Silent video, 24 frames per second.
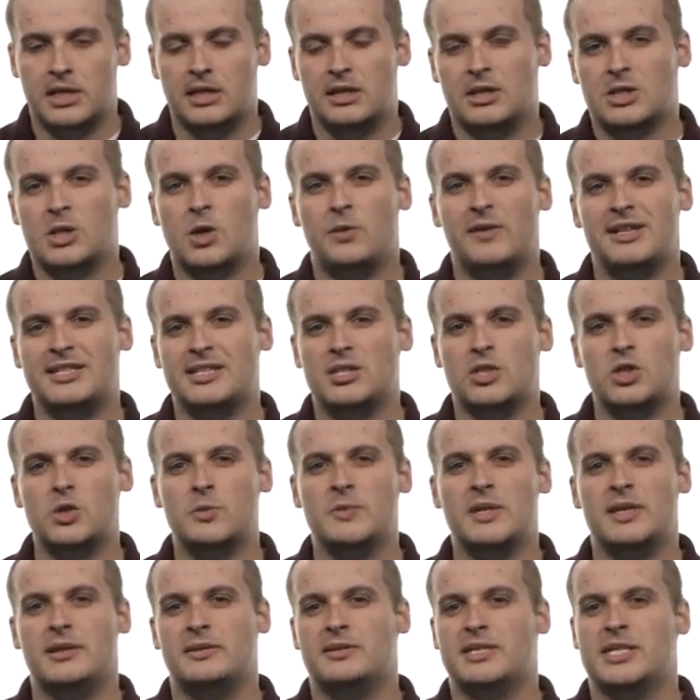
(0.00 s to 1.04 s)
So let's assume
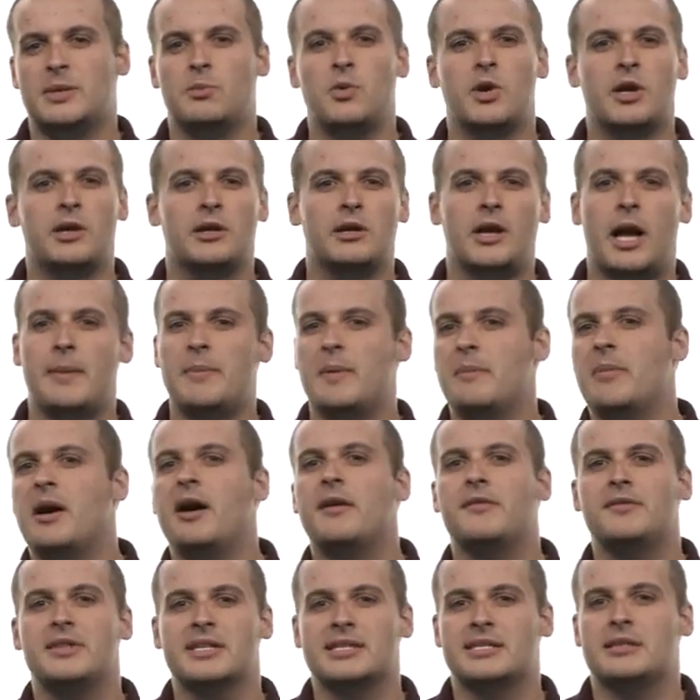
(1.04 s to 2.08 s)
that somewhere up
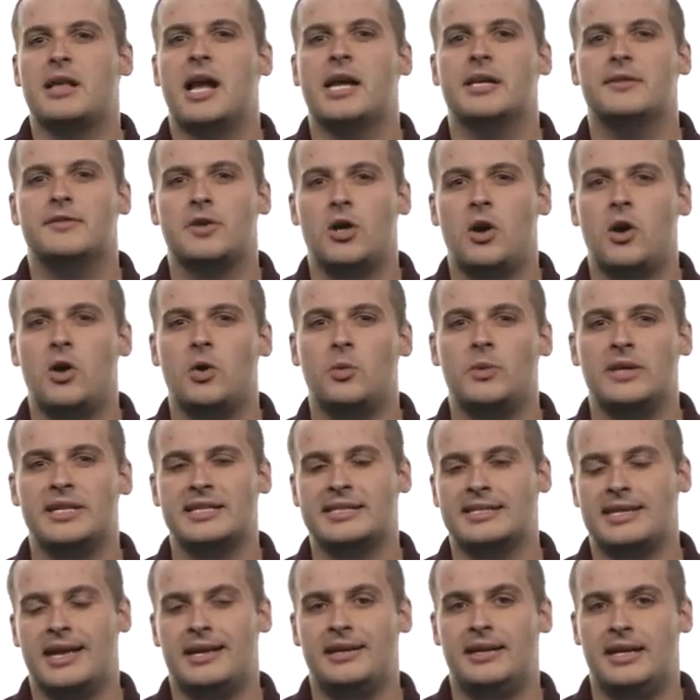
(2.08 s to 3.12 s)
above this line of code we had
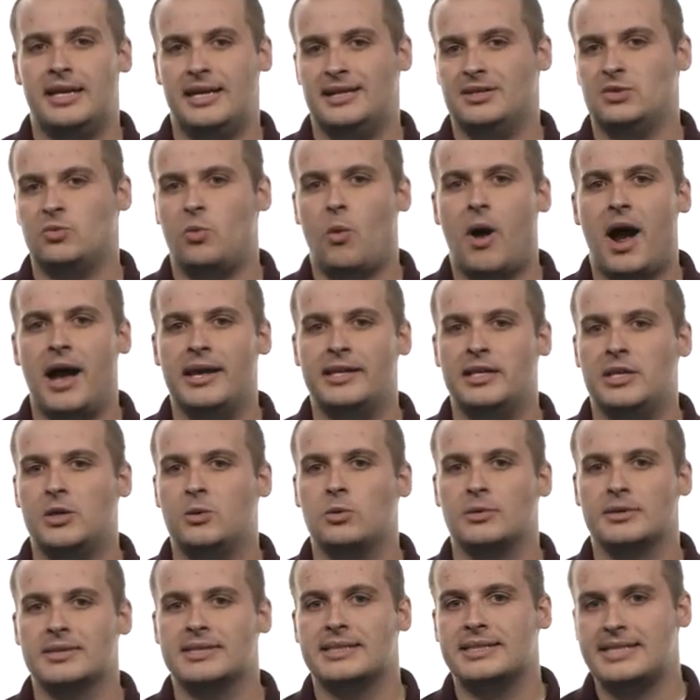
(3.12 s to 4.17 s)
said int y
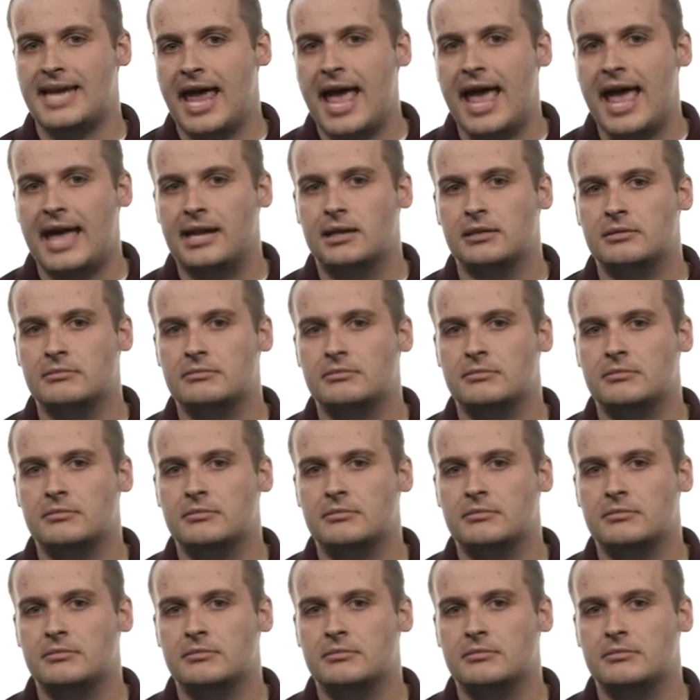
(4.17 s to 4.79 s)
equals 10.